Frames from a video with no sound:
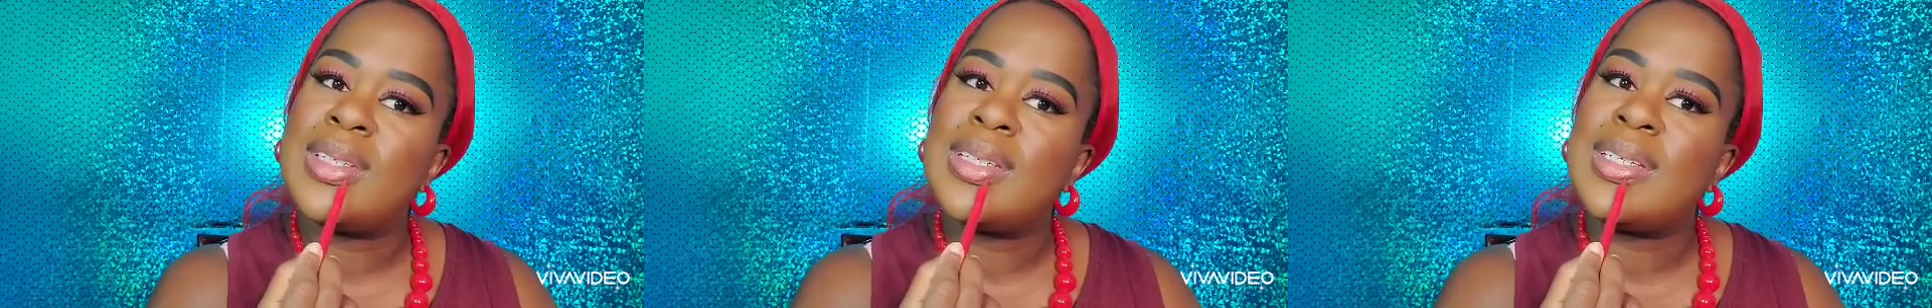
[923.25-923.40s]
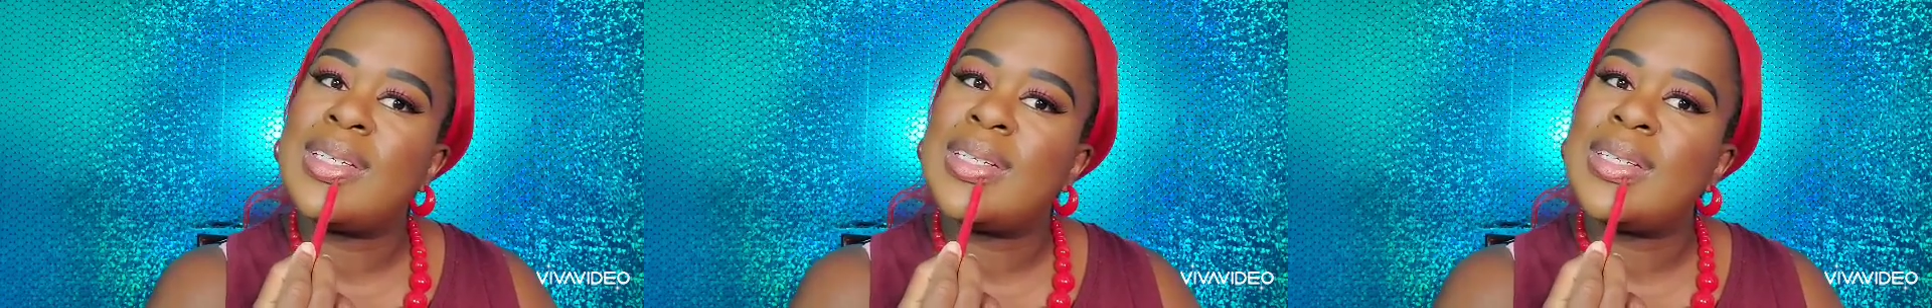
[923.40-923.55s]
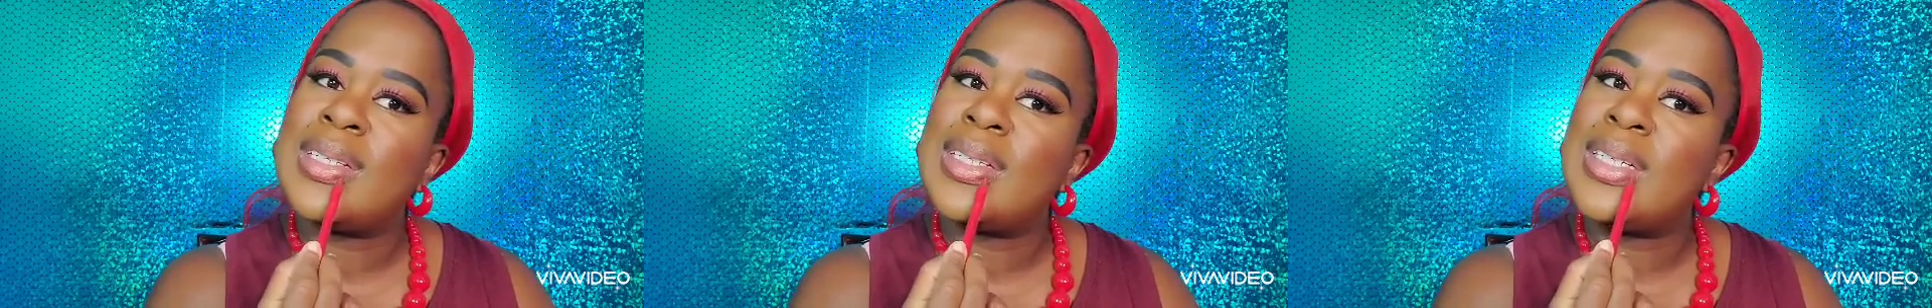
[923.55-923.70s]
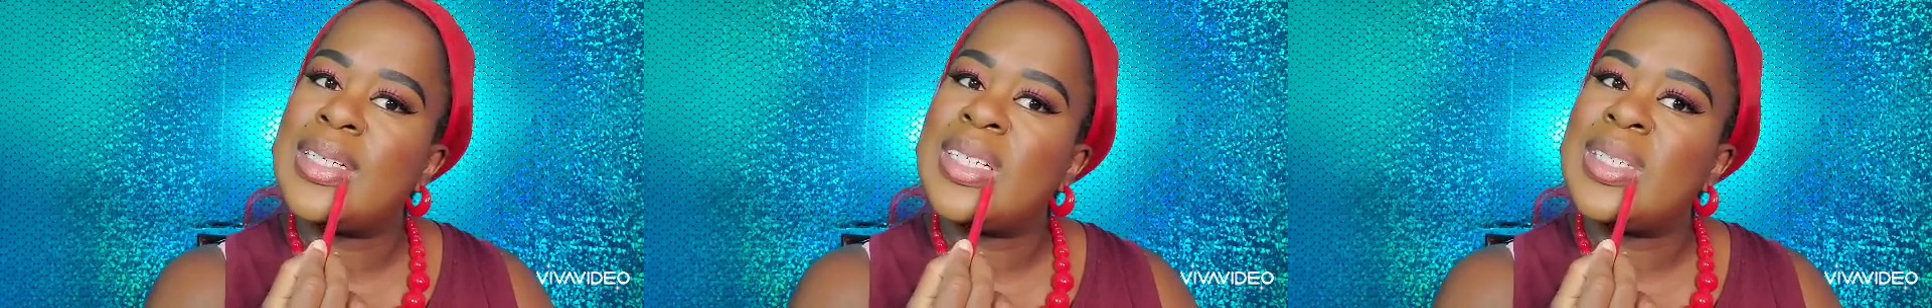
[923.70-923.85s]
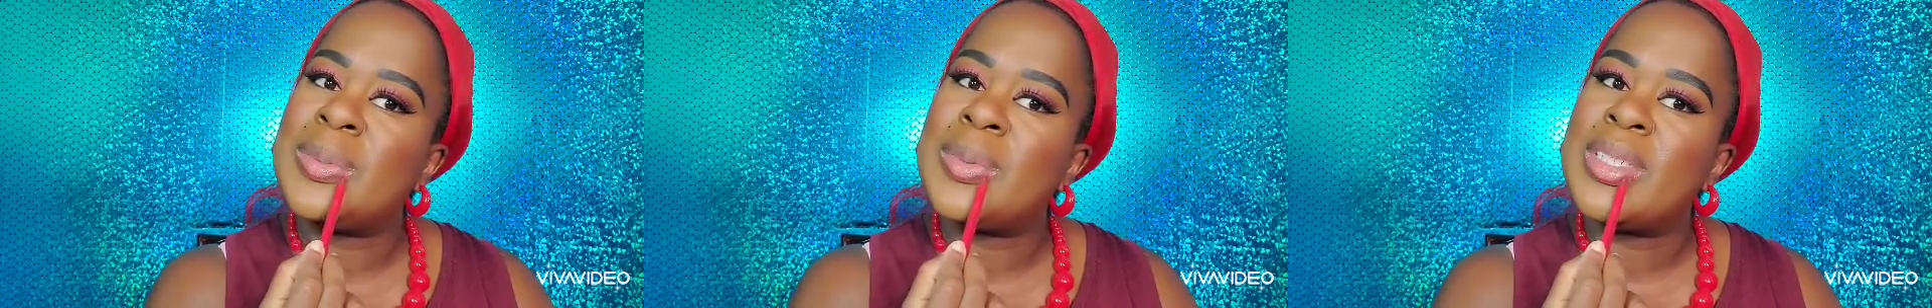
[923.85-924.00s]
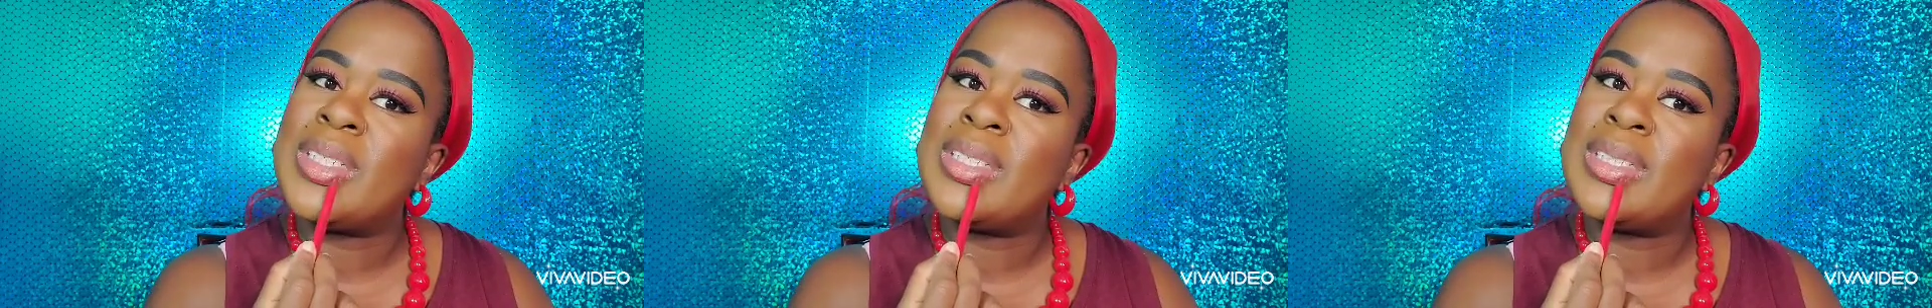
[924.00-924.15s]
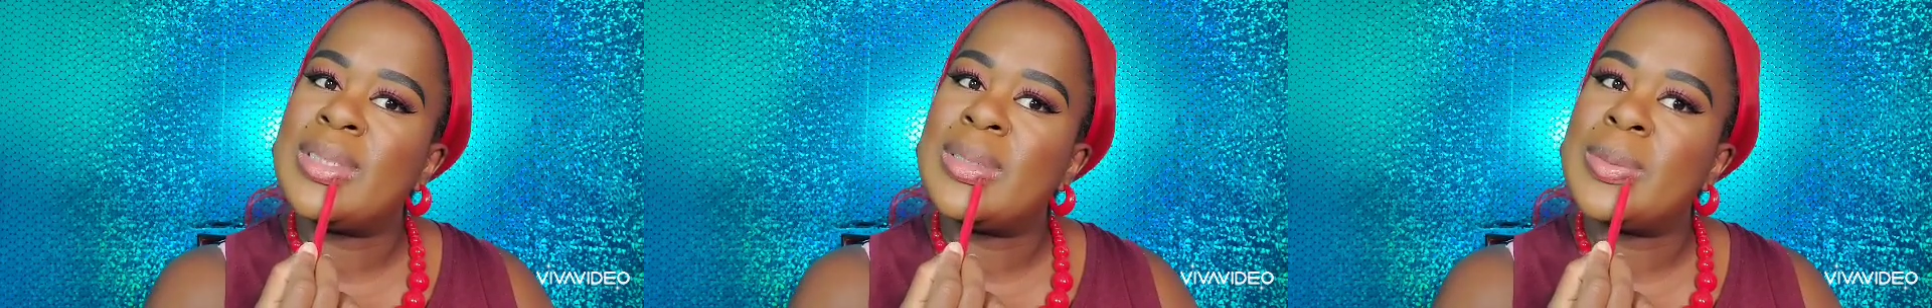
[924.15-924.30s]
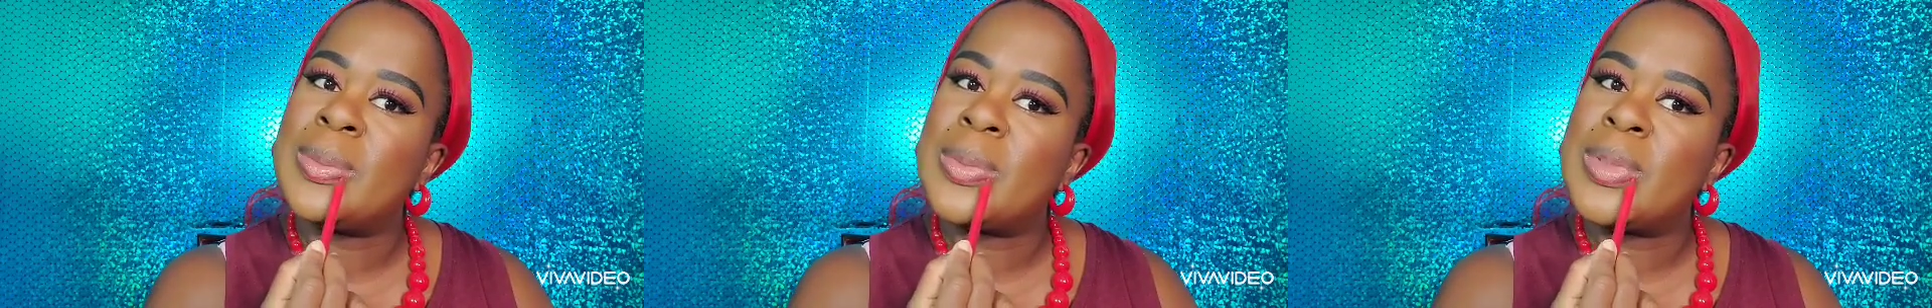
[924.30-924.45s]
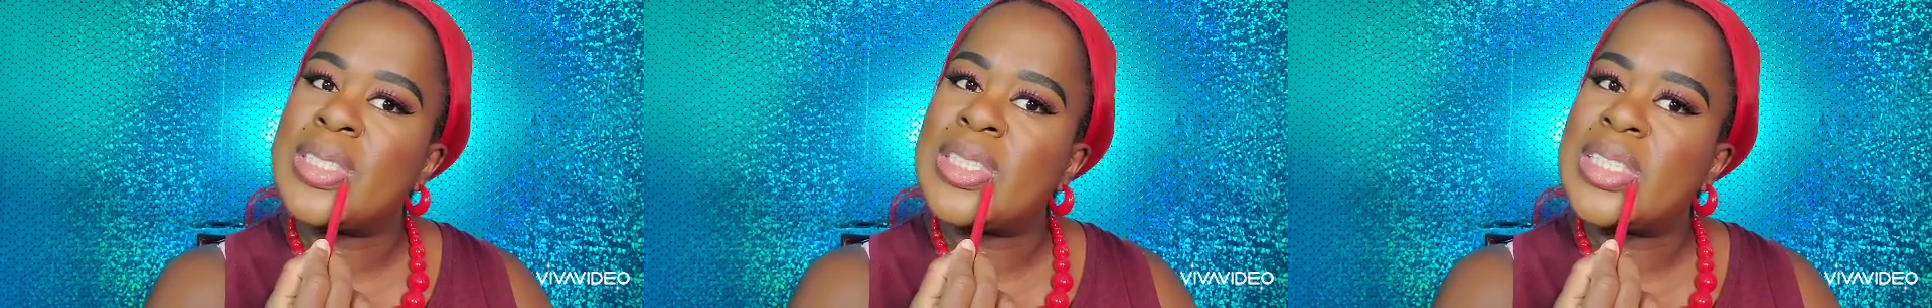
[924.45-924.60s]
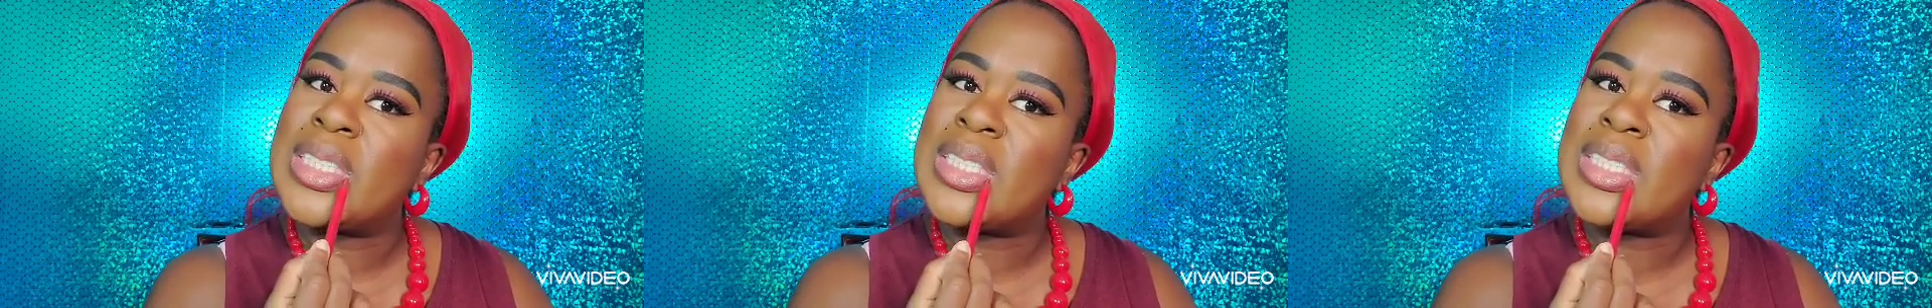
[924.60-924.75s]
and line my lips.